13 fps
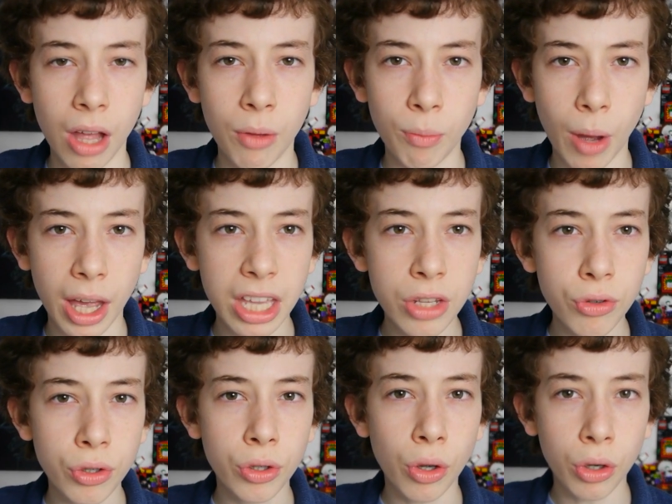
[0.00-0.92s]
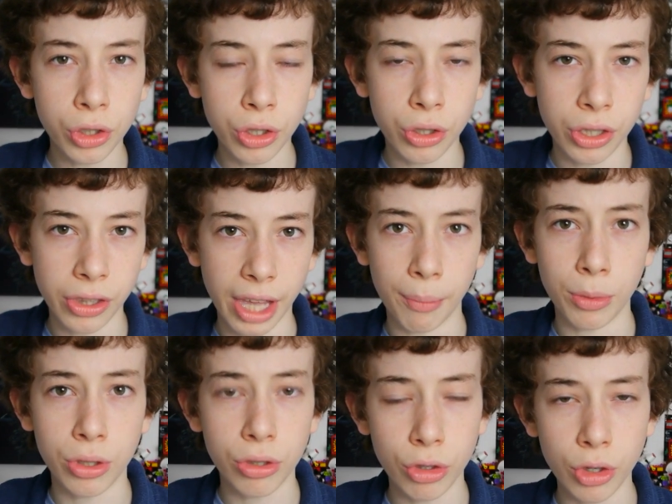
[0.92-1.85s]
My introduction to them
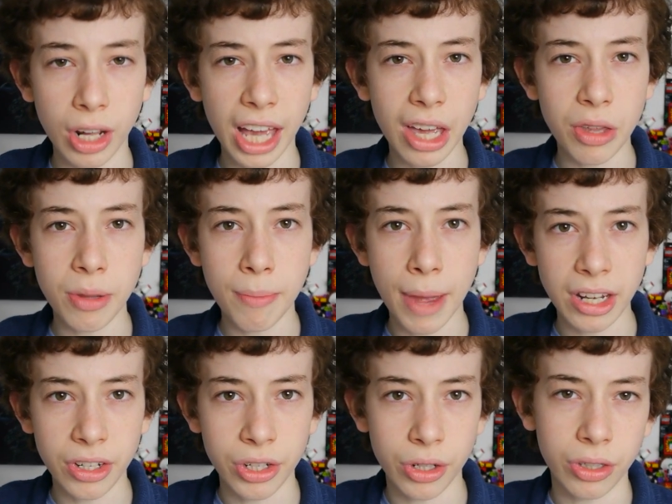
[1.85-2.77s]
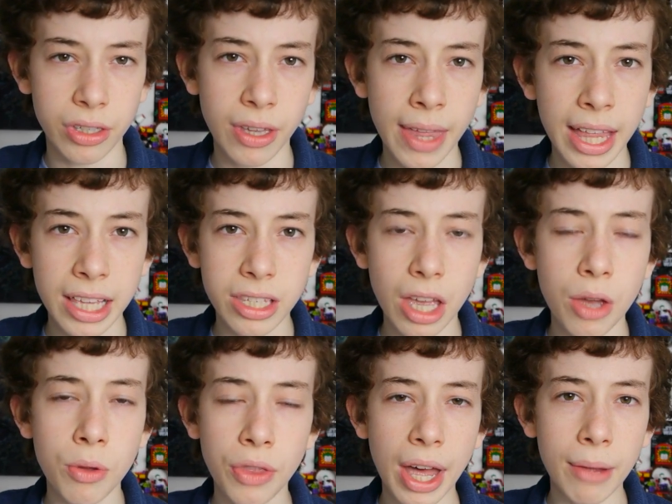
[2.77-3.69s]
was through Lego Dimensions,
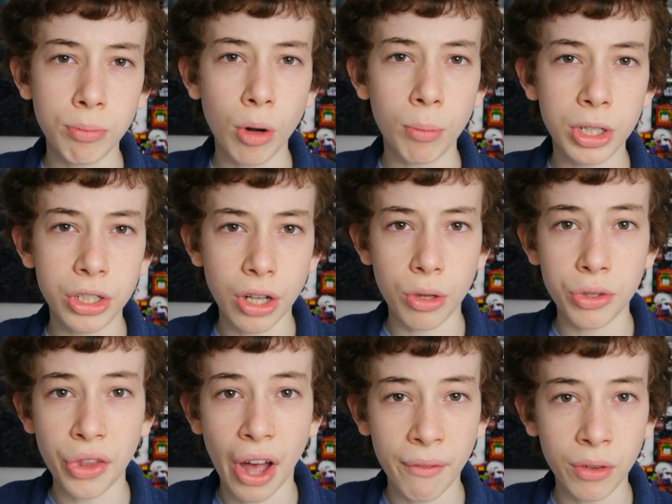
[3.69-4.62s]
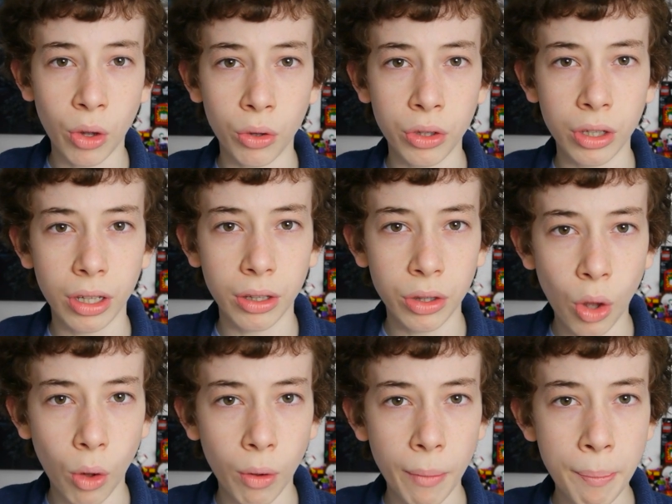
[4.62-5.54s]
so that probably shows that I've got
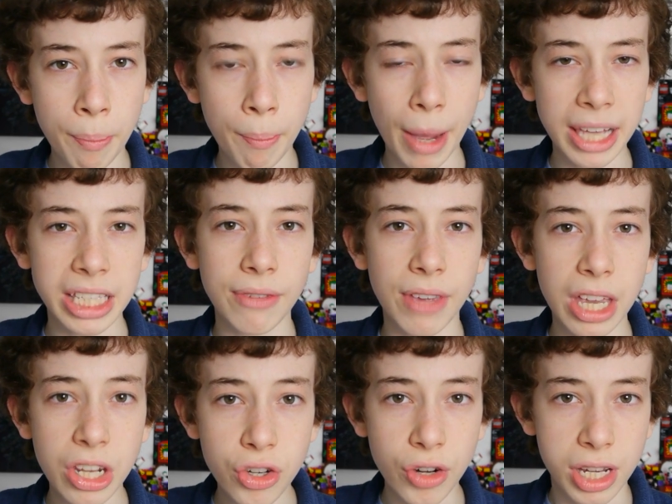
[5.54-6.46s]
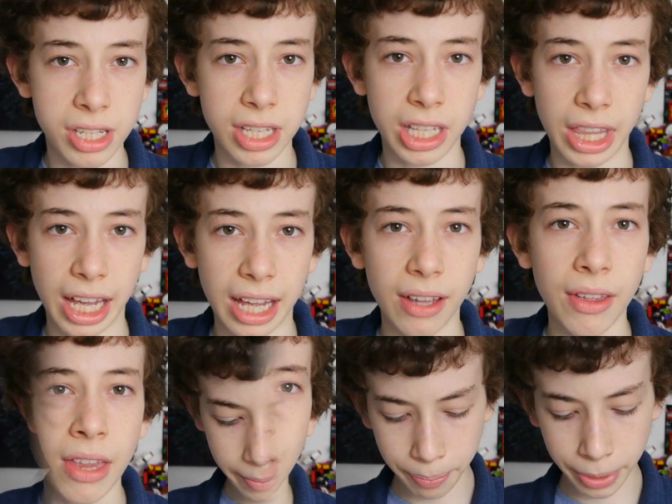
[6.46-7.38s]
not a massive interest in
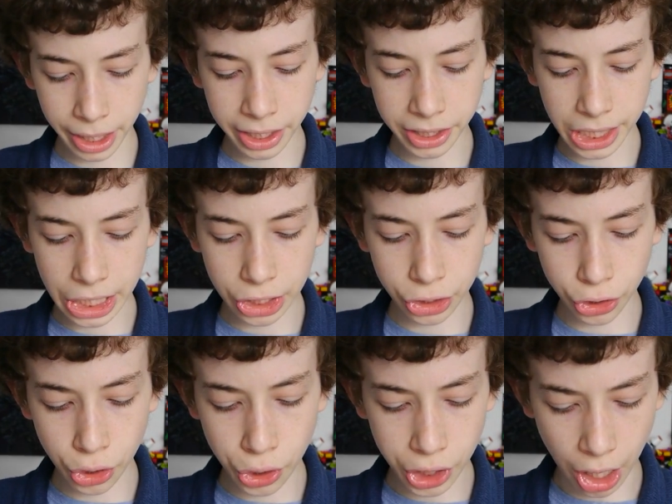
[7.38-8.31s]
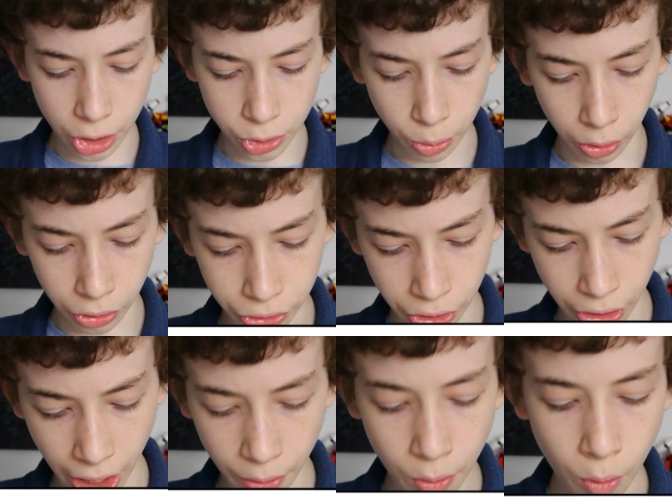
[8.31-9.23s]
that. BT Studios wants to
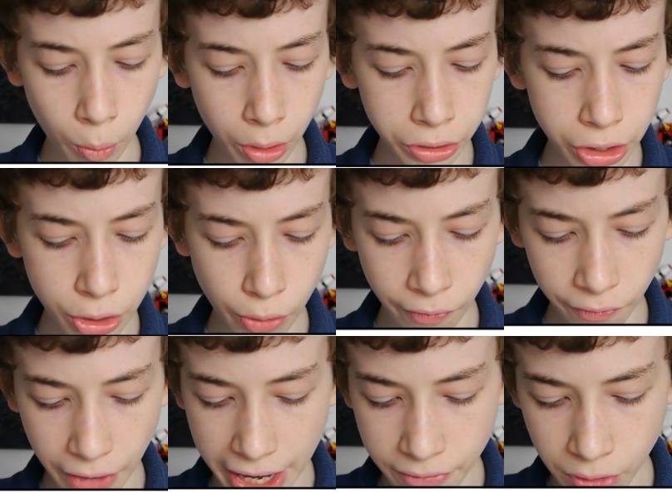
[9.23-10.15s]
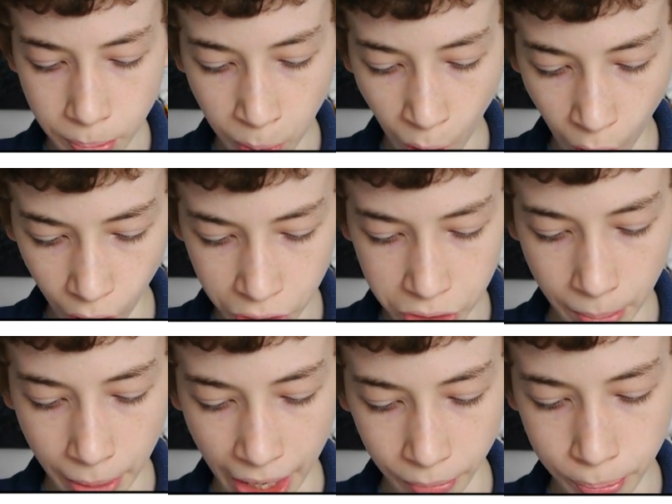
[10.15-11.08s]
know, what is your favourite part
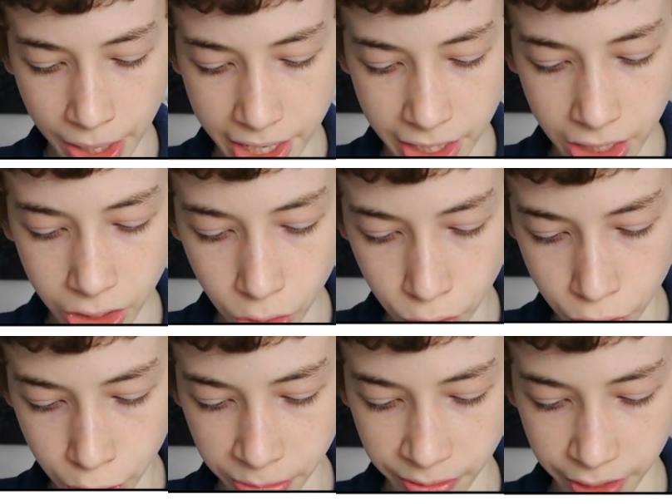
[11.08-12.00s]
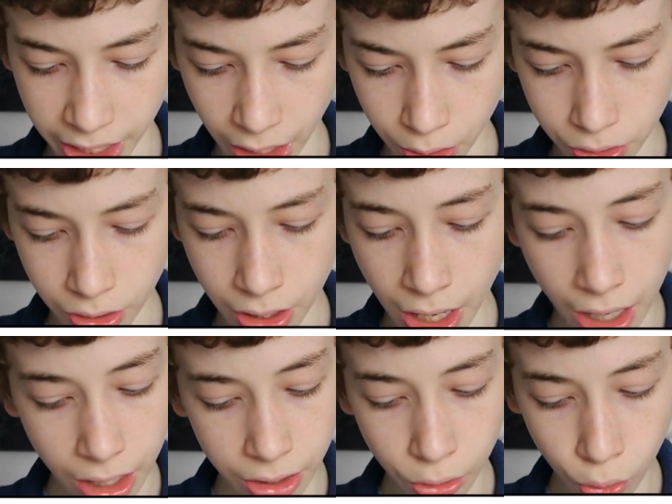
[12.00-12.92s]
about making YouTube videos,
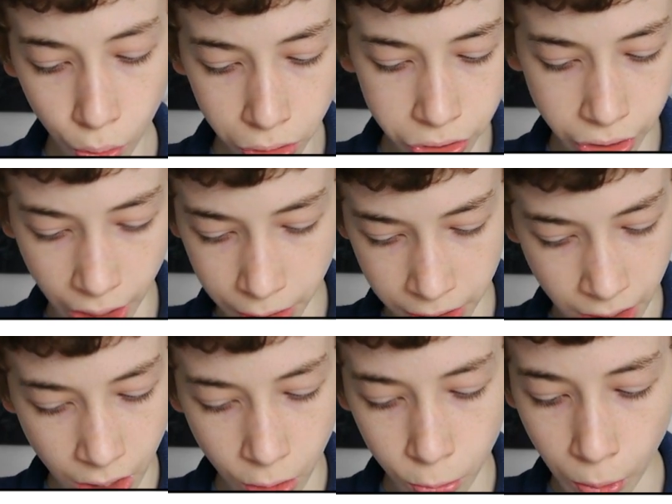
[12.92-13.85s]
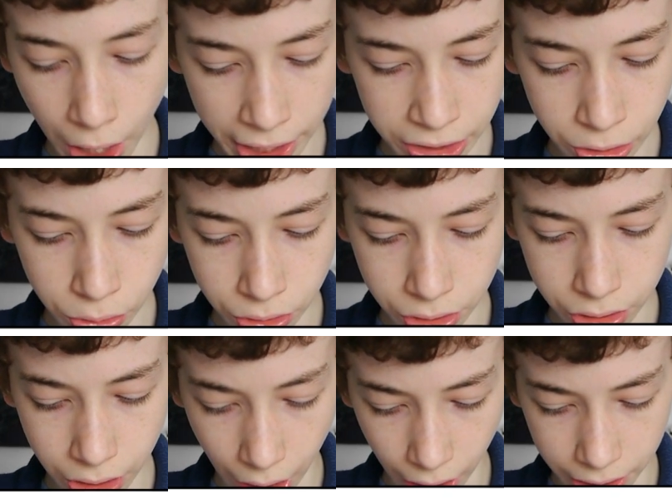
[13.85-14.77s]
and also, why did you
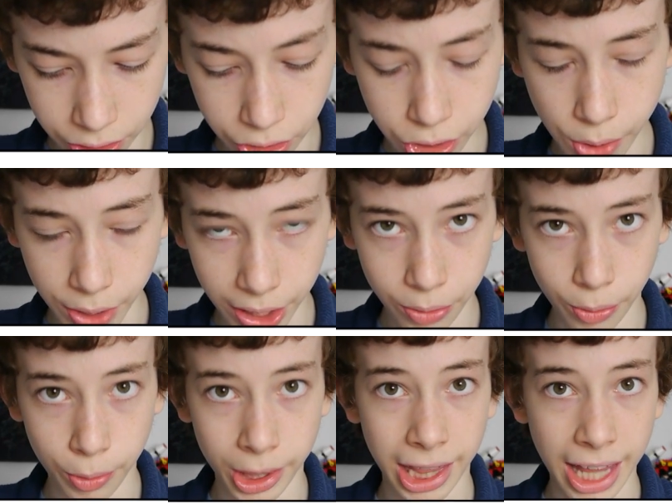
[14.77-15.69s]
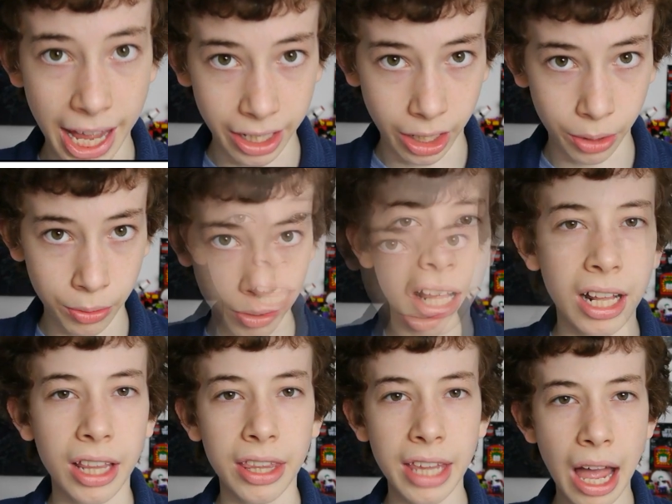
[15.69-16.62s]
decide to do it with Lego?
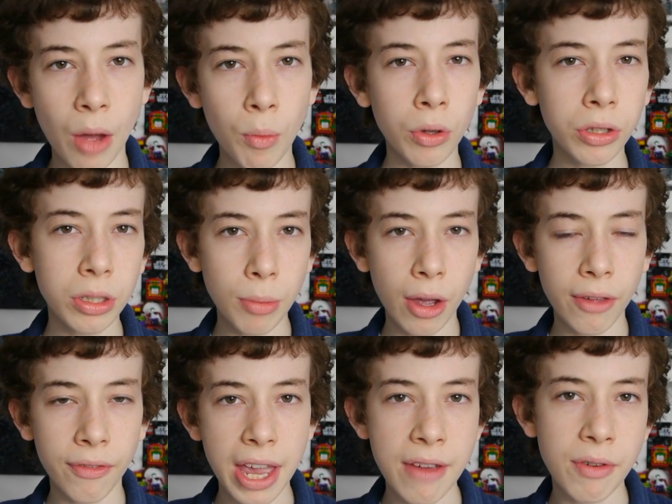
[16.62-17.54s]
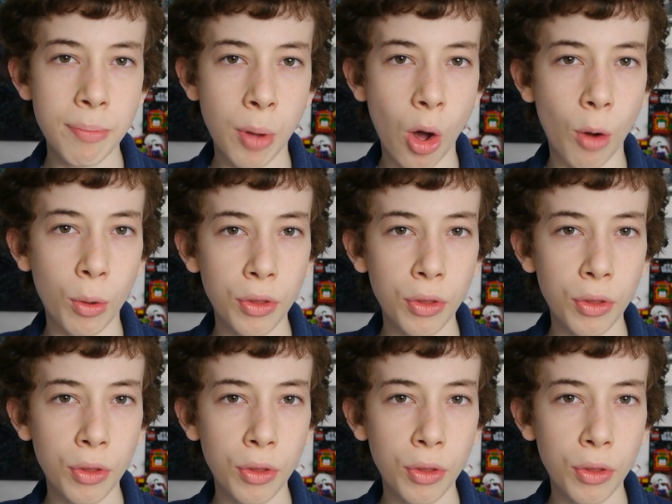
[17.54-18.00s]
Now, what is my favourite part?